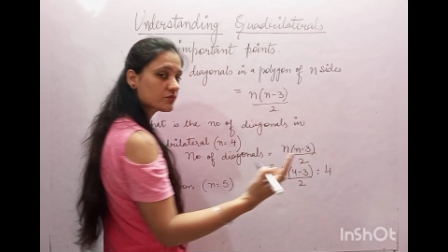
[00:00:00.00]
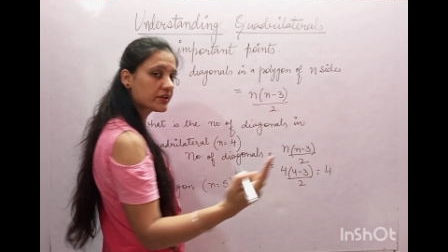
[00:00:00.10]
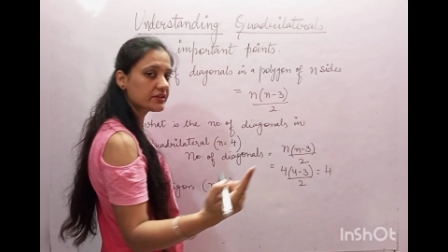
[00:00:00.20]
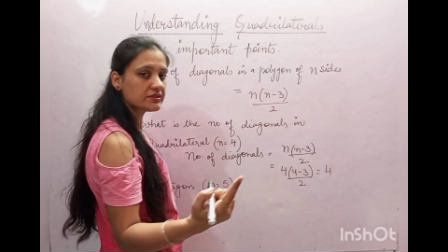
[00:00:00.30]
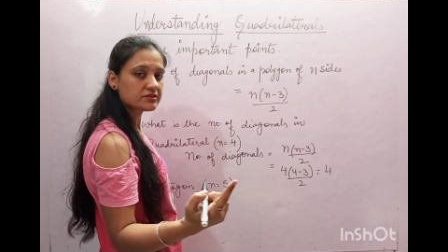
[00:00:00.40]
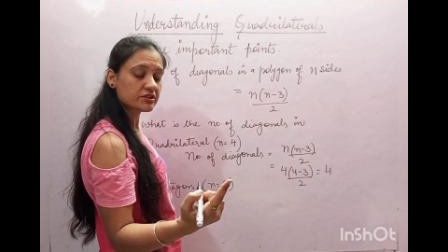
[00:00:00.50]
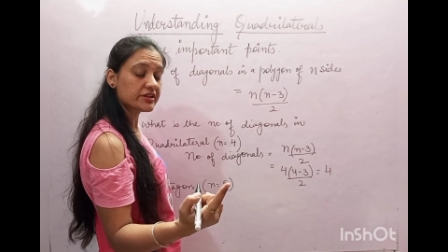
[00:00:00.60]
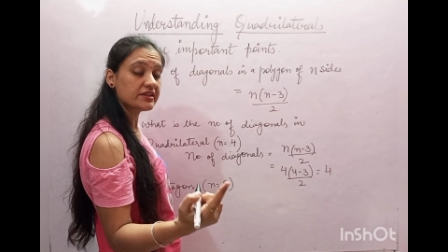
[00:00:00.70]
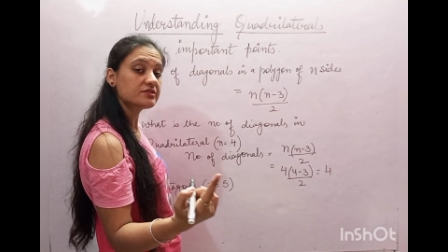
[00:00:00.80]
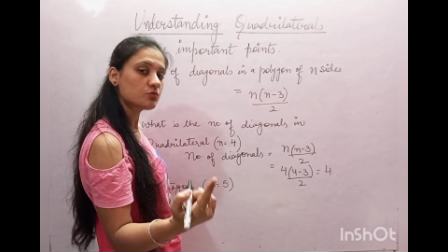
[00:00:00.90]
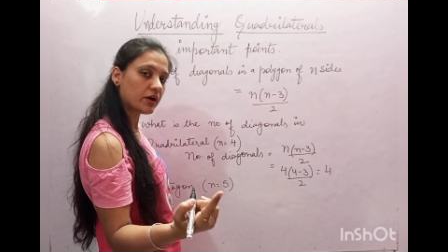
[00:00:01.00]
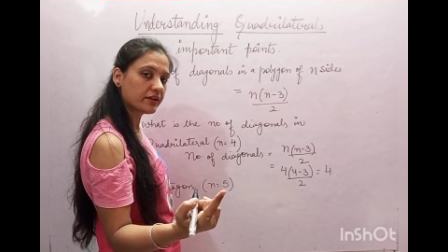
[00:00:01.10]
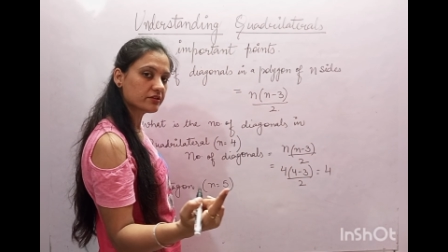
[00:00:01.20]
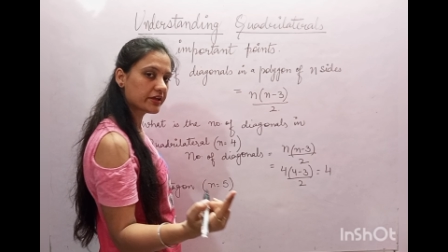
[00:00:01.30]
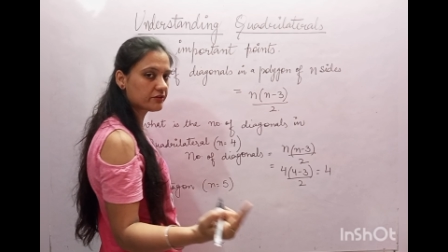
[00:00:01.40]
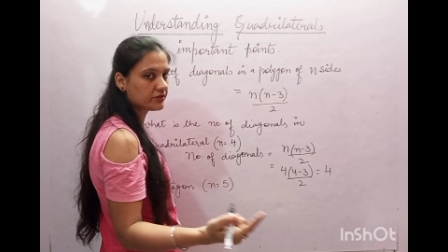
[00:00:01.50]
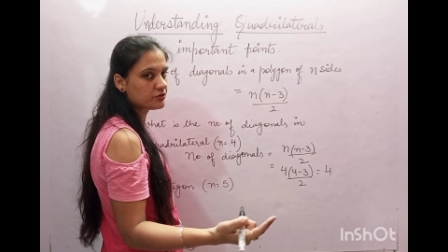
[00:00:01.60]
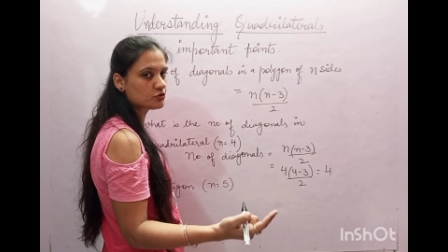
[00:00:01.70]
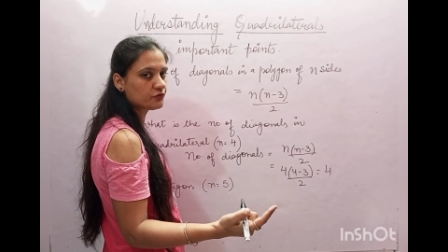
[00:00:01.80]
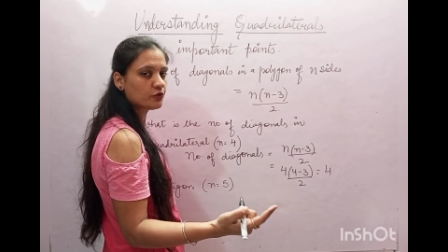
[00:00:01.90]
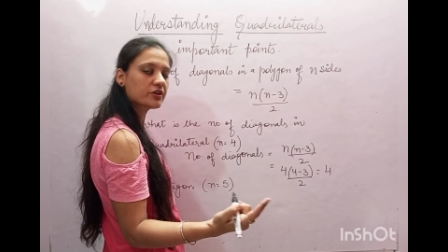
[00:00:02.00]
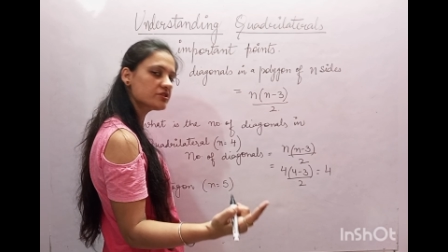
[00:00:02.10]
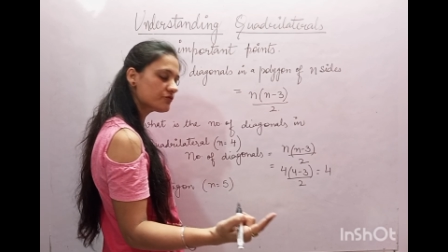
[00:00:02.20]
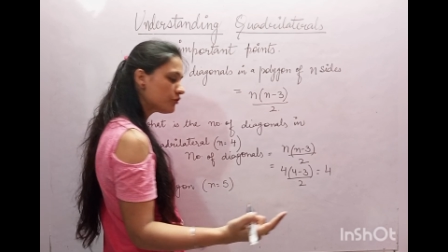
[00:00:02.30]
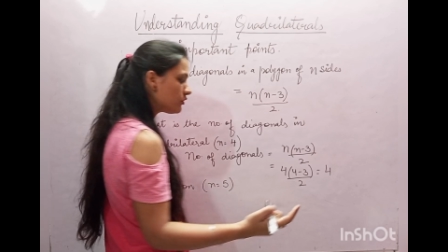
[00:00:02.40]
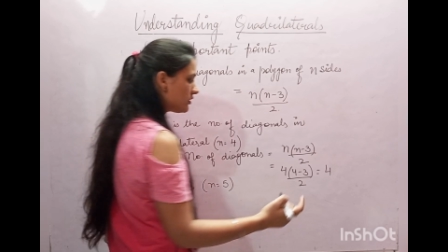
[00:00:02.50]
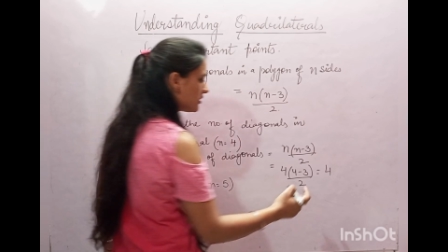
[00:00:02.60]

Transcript: 1 is 3 is 1 and into 4 is 4.